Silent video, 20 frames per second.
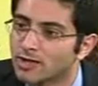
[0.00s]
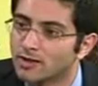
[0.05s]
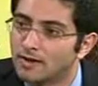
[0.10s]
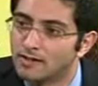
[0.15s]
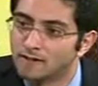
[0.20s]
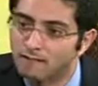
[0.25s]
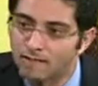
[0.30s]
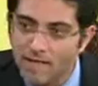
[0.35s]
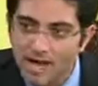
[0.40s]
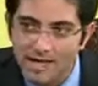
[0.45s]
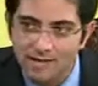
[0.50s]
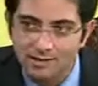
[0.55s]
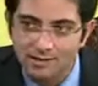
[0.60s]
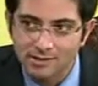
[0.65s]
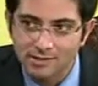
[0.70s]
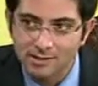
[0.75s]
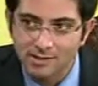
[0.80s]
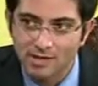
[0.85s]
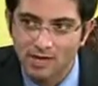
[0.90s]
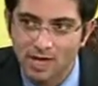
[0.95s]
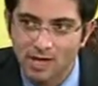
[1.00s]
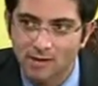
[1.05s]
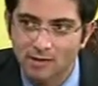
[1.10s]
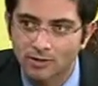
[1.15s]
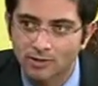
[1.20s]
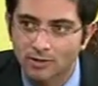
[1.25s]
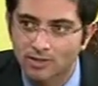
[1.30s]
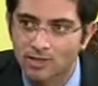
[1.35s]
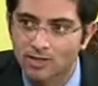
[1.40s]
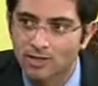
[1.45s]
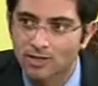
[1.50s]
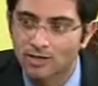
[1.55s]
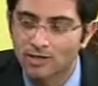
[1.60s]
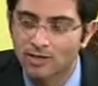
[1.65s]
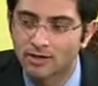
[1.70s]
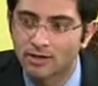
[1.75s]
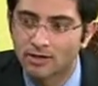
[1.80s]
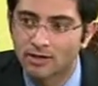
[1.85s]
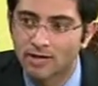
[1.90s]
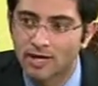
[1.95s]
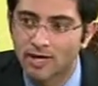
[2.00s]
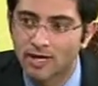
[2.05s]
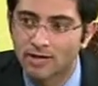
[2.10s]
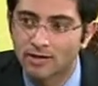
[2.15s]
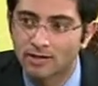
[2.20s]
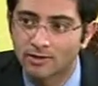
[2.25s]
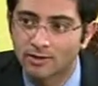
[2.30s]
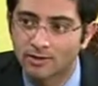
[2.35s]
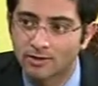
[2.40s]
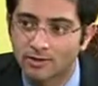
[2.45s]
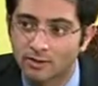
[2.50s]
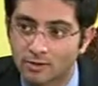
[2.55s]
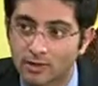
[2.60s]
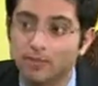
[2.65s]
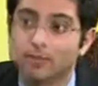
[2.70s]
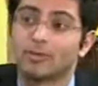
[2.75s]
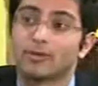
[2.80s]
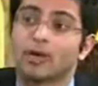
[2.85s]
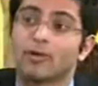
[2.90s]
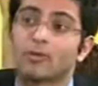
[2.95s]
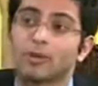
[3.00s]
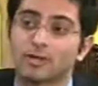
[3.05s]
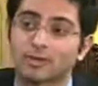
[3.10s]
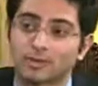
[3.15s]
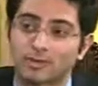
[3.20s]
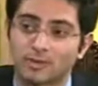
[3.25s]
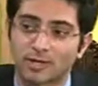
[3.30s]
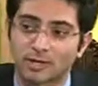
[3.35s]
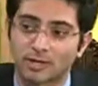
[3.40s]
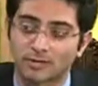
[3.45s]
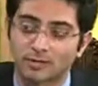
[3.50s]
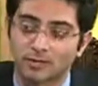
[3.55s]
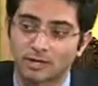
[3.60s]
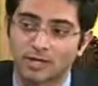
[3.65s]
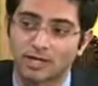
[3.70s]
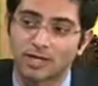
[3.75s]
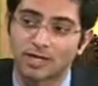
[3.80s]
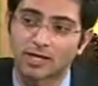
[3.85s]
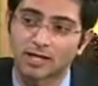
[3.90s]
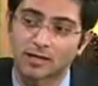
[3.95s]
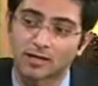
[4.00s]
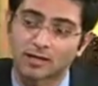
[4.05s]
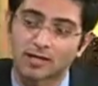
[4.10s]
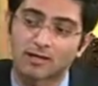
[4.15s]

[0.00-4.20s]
If that's the challenge, then you're going to be on much better footing, and I think